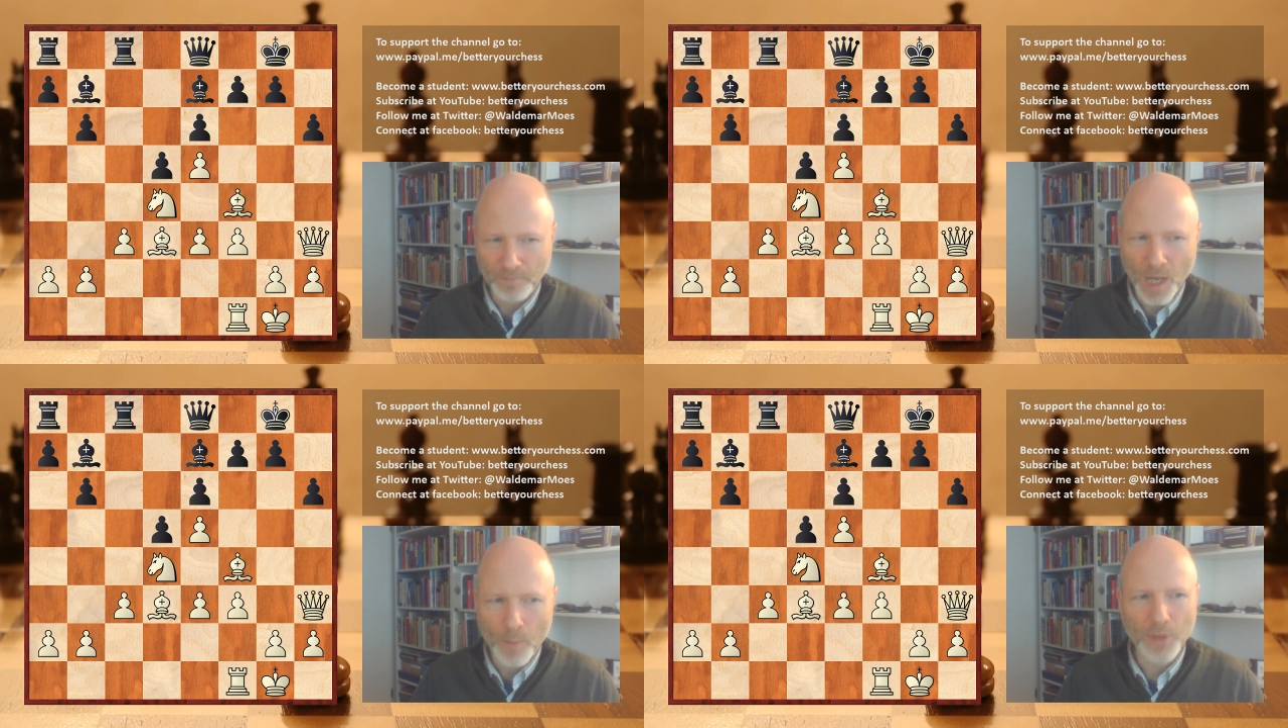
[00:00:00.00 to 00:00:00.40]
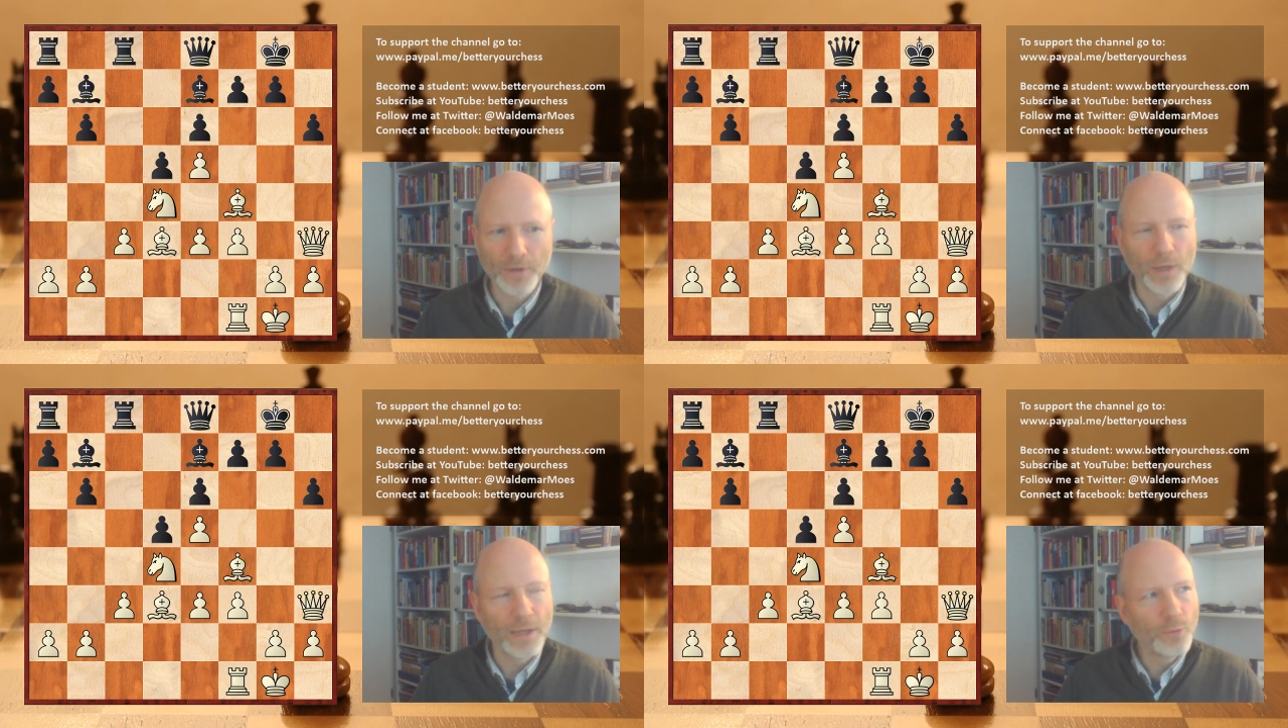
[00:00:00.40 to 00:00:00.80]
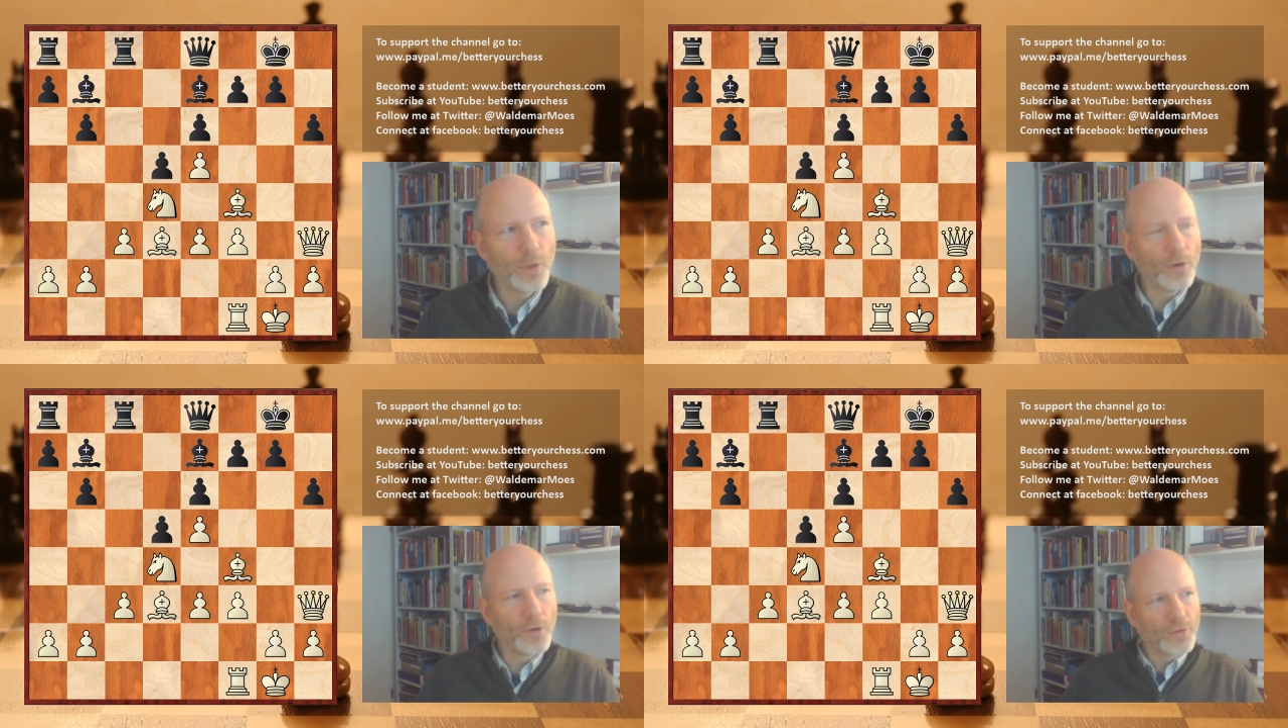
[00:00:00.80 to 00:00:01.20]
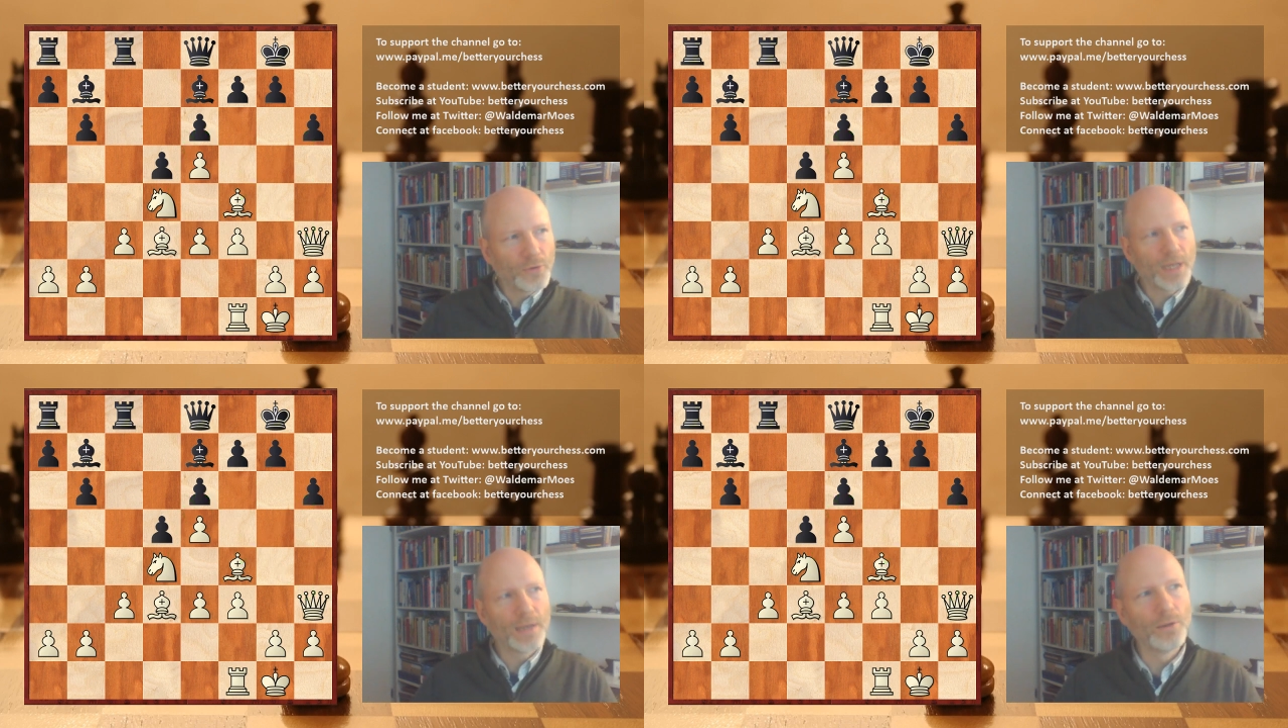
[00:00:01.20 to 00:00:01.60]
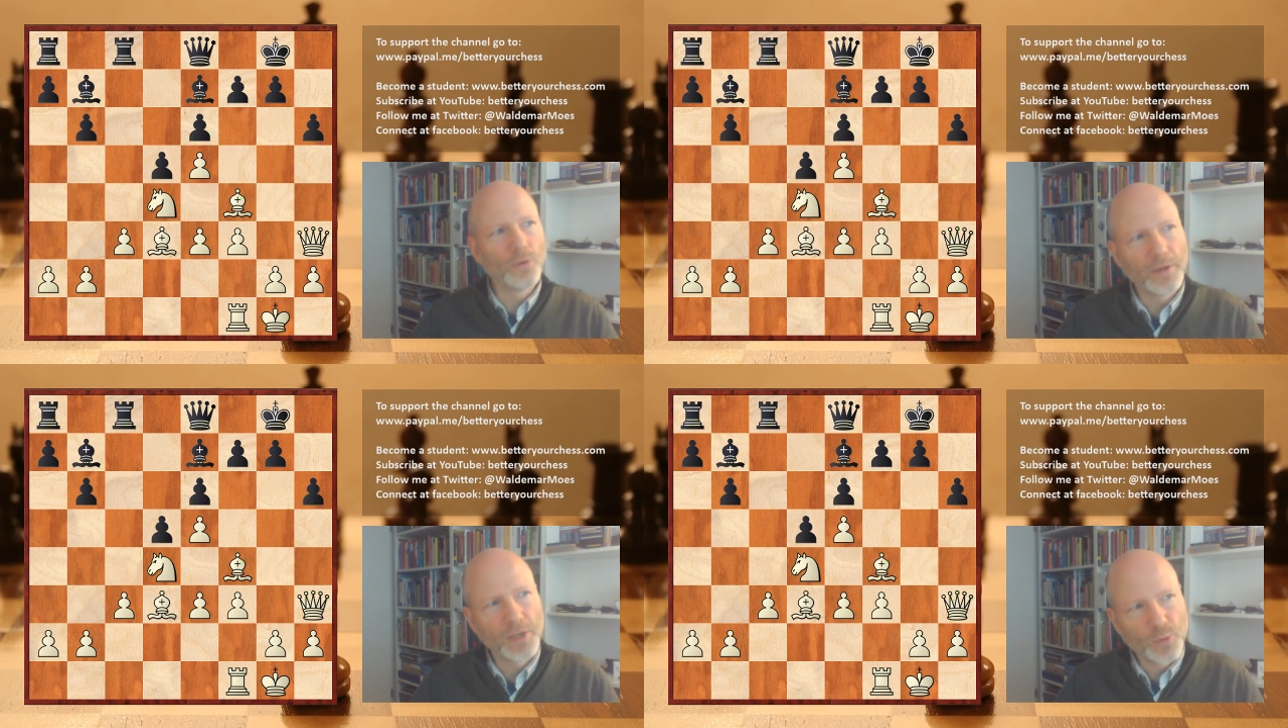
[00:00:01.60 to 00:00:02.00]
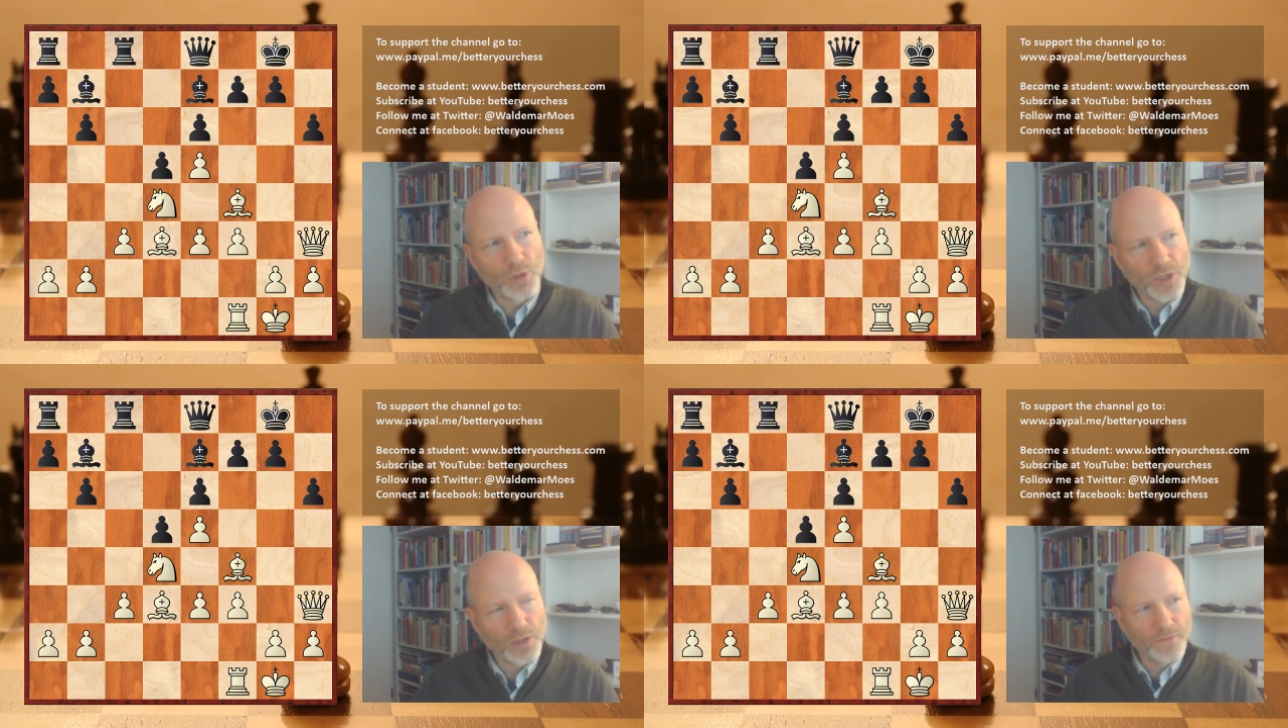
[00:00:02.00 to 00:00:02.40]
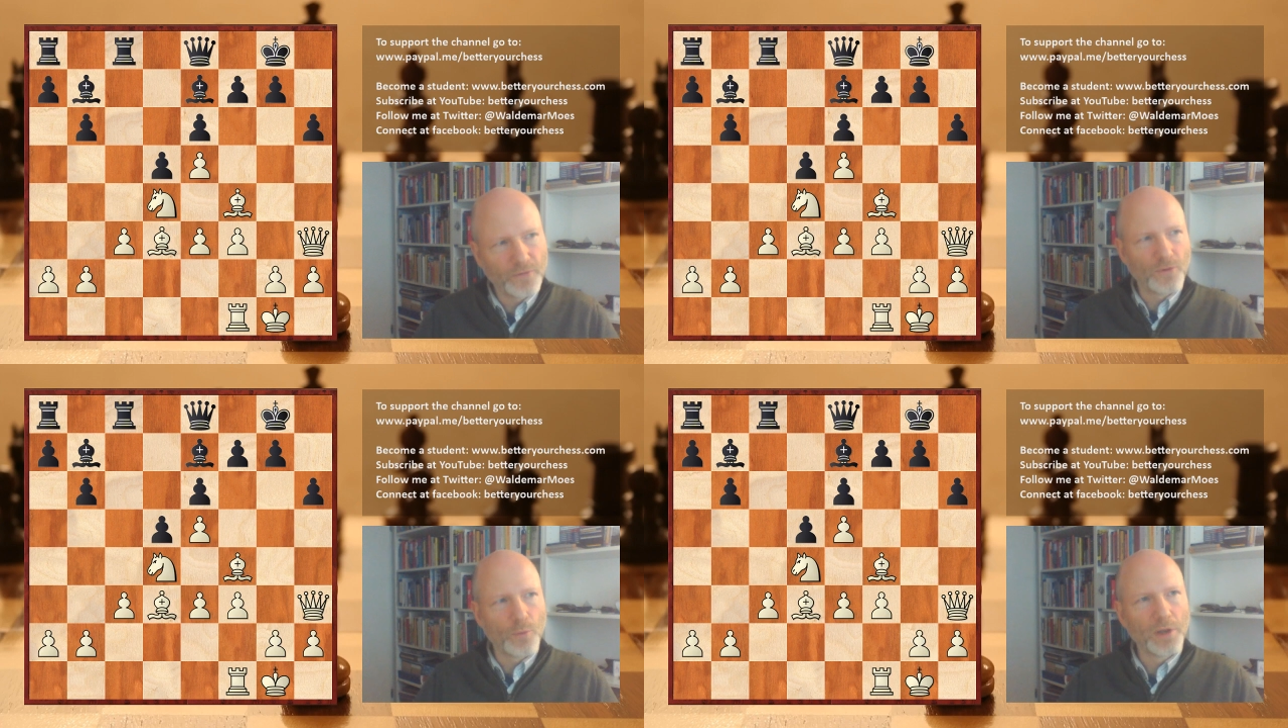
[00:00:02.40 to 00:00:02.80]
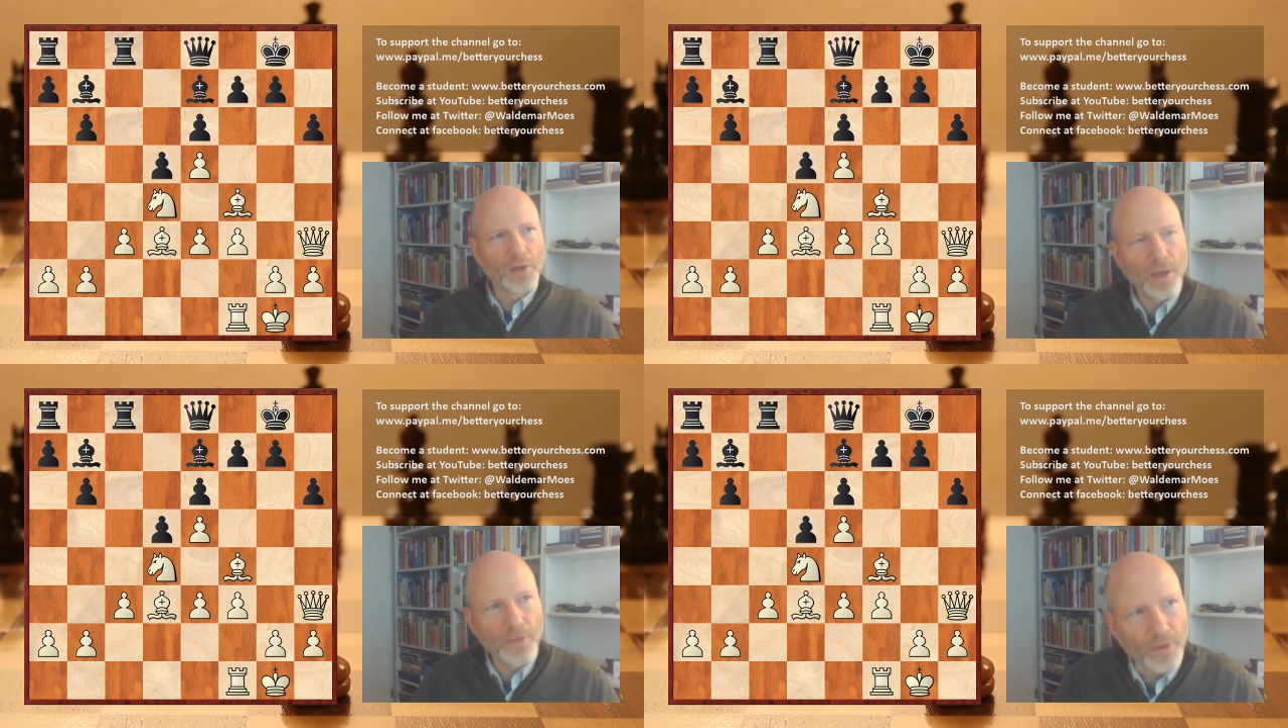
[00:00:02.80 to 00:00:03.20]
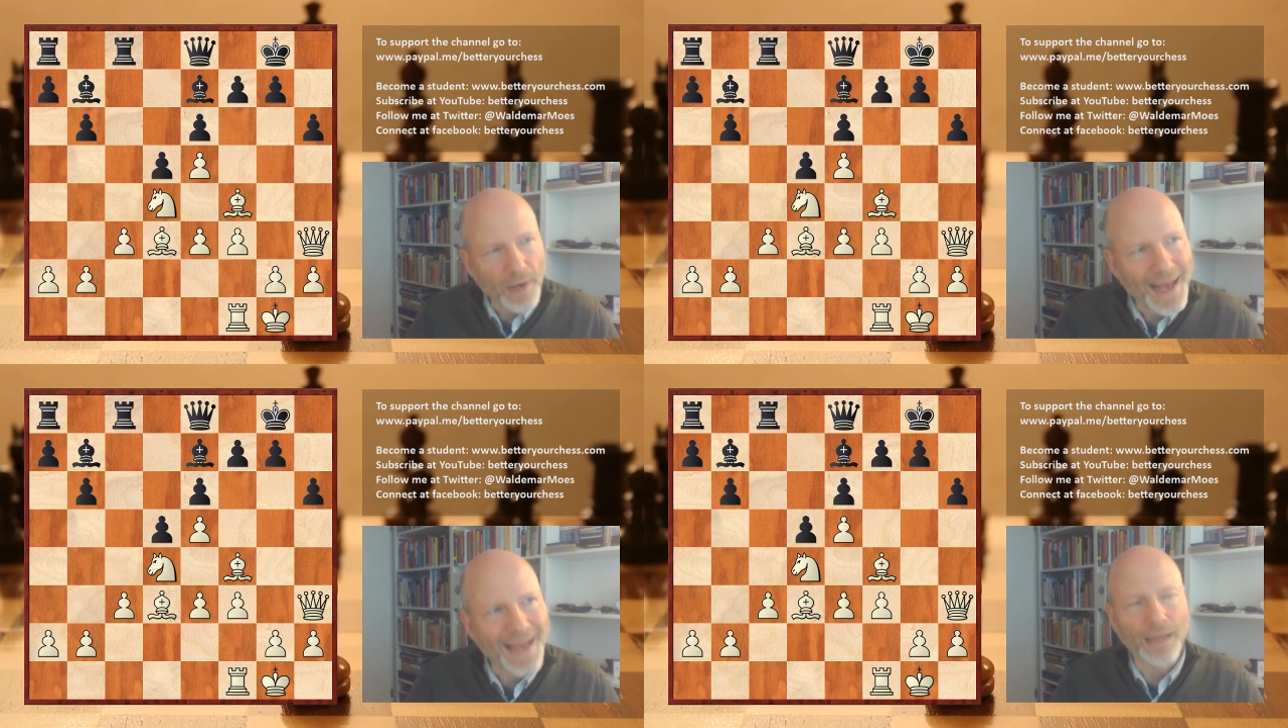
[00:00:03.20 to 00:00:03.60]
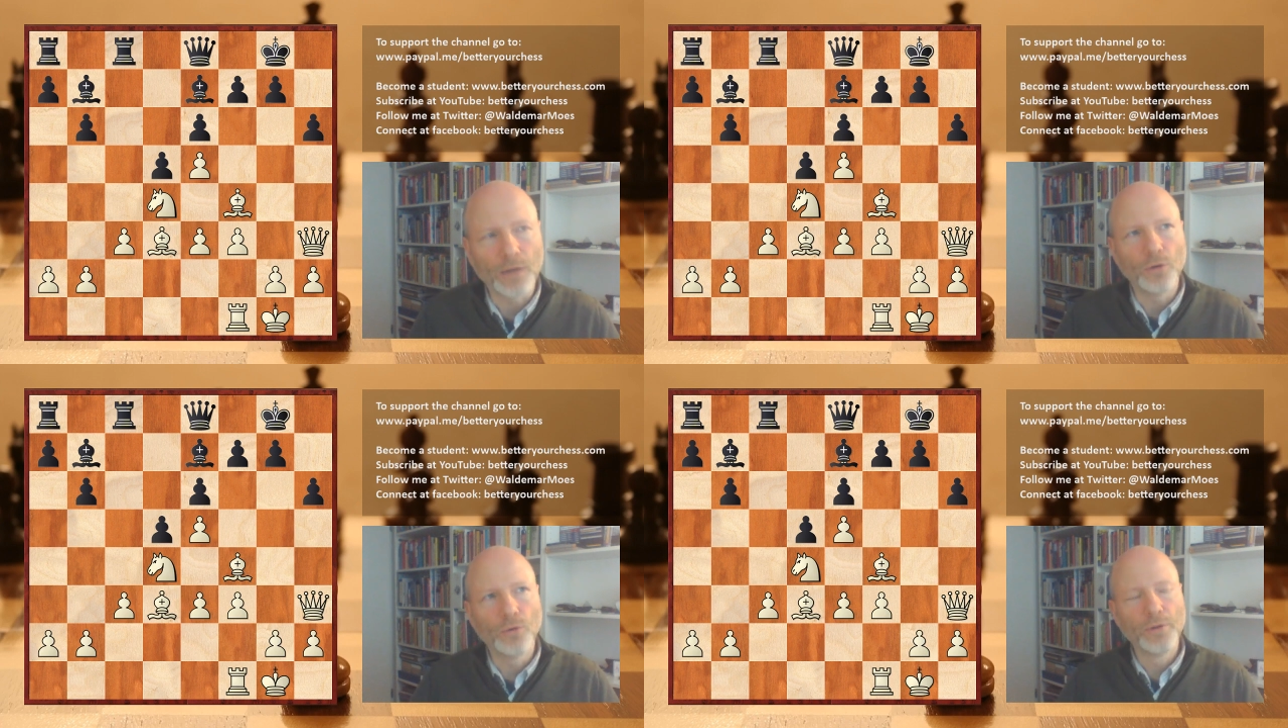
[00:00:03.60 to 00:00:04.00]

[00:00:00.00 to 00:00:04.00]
But if we also take a look at this position from another angle,